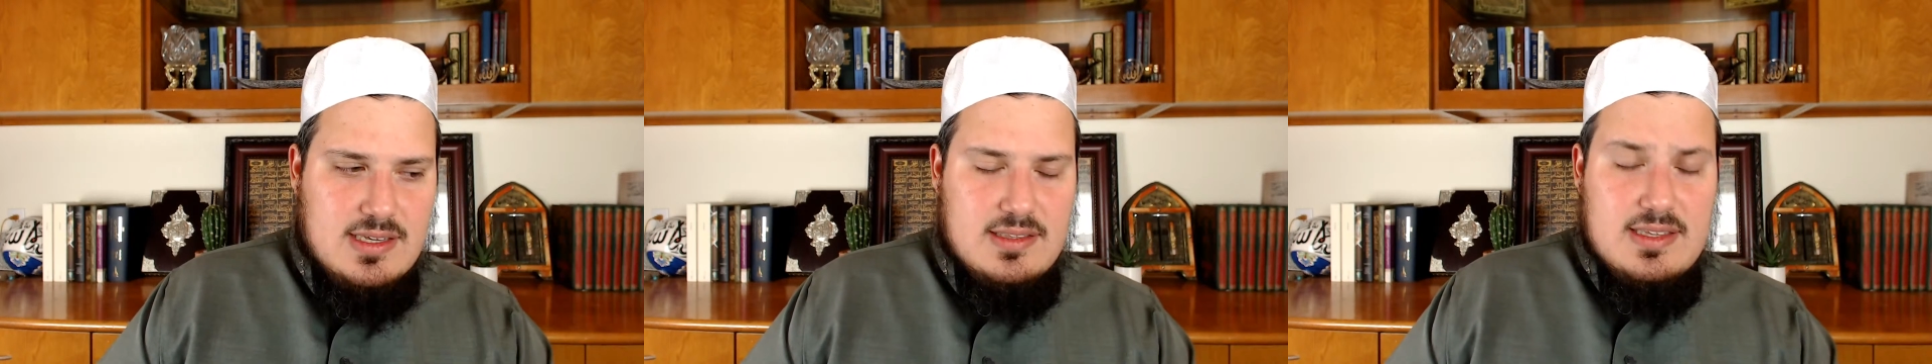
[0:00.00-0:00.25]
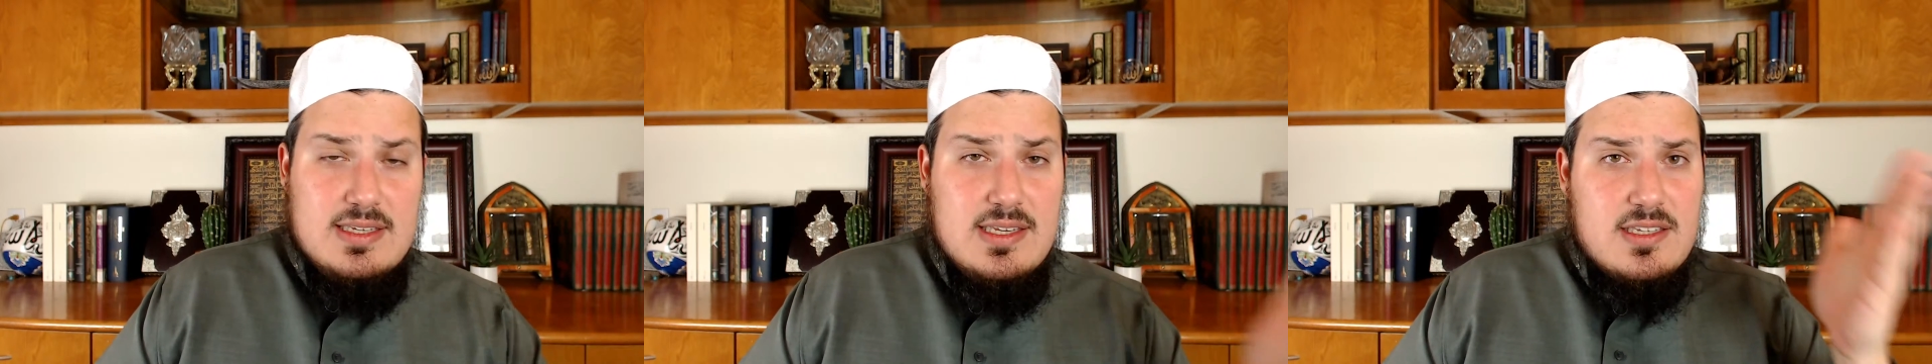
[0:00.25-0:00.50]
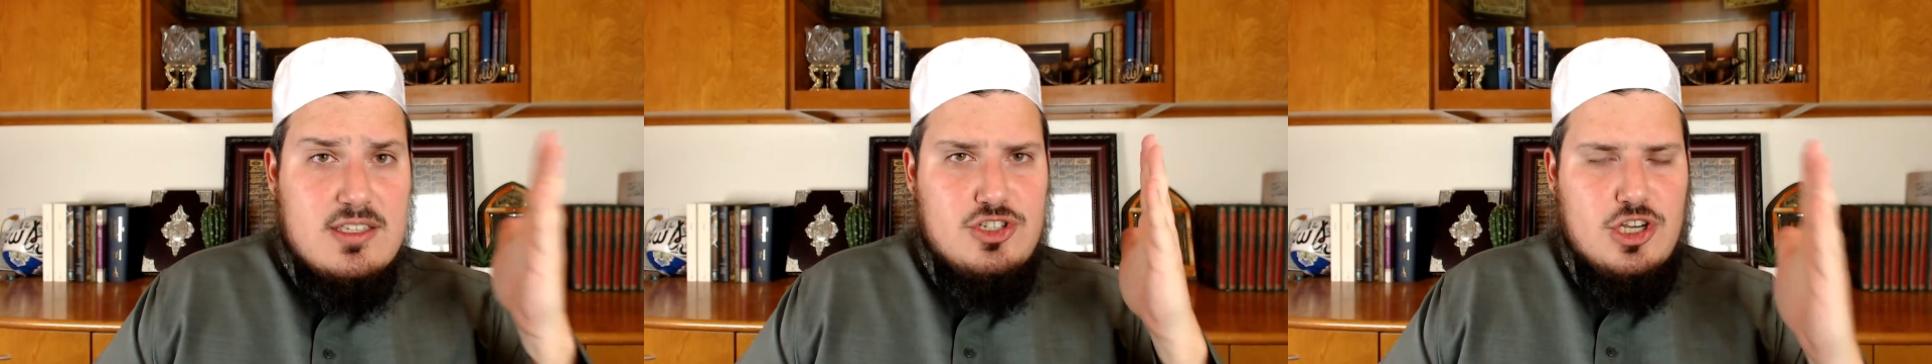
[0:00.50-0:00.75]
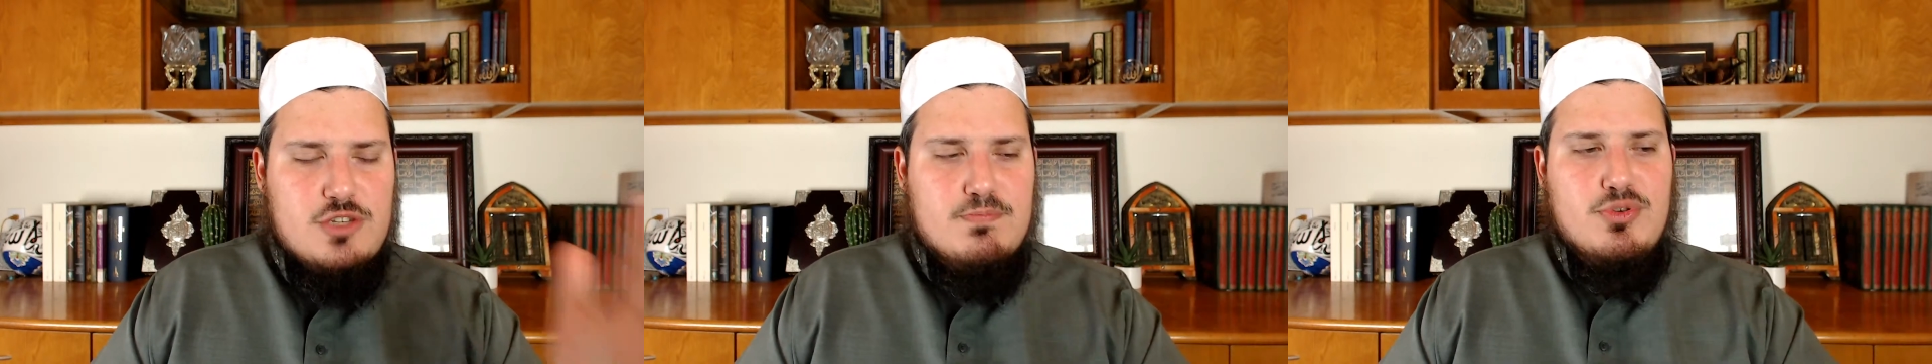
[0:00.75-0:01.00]
This is
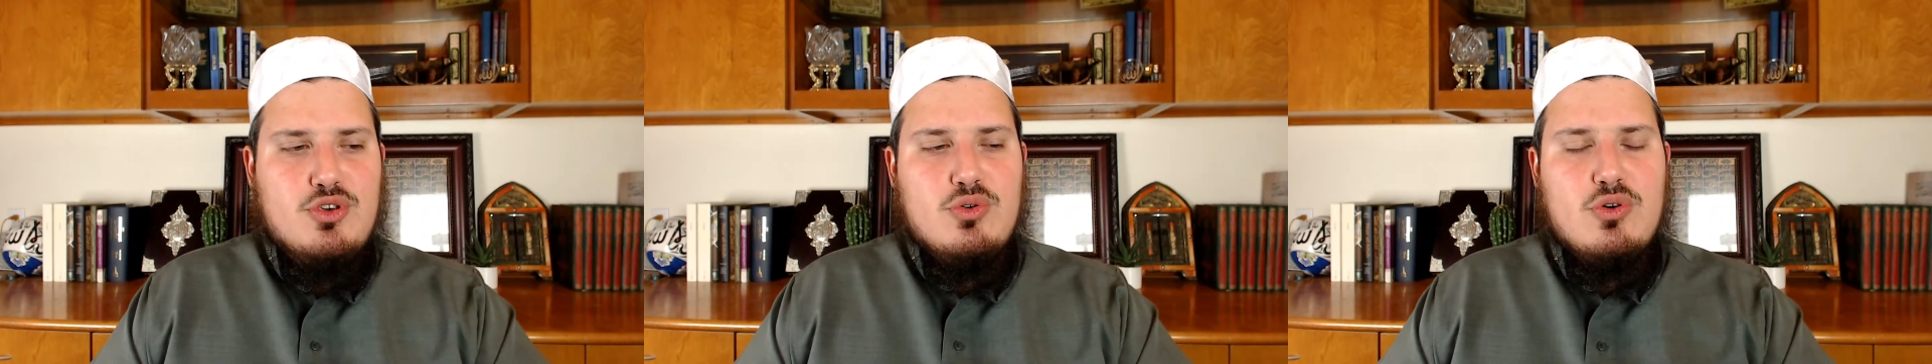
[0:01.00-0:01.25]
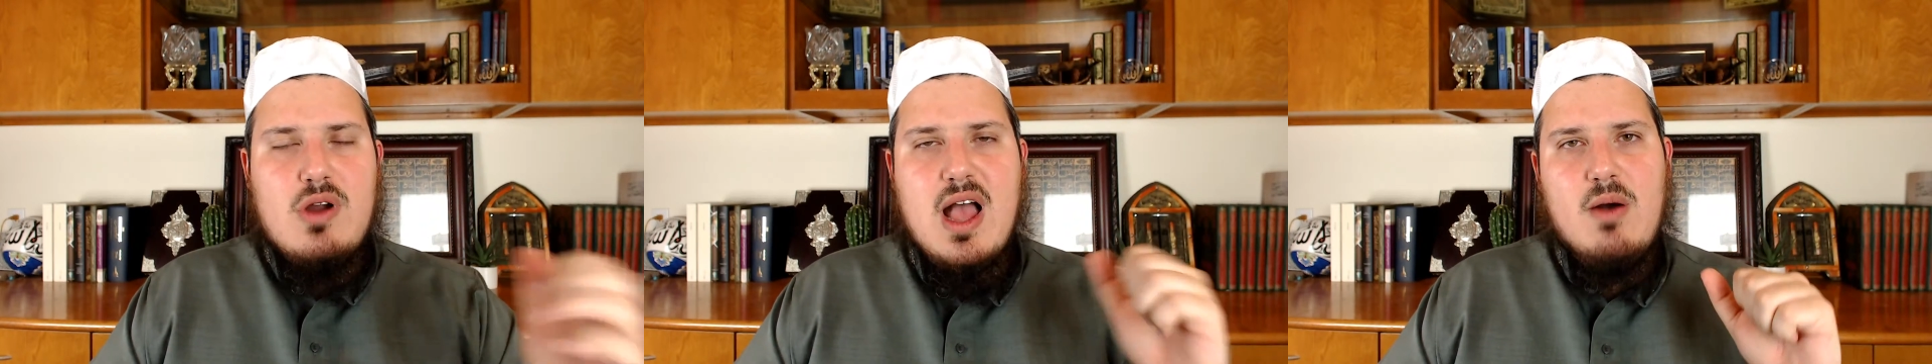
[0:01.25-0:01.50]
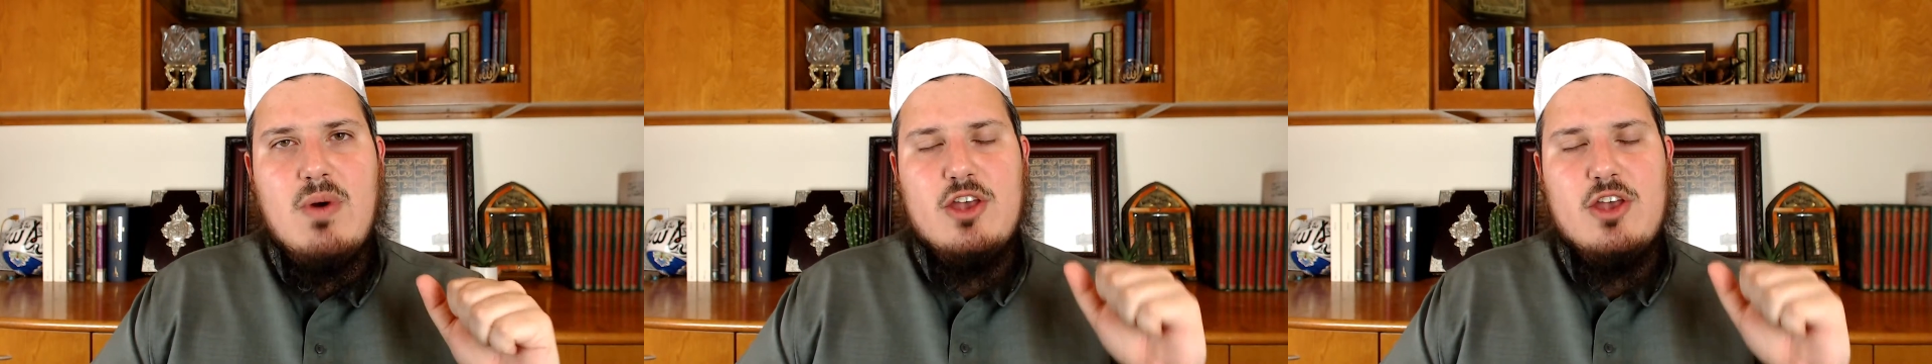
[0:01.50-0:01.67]
just pure hawa.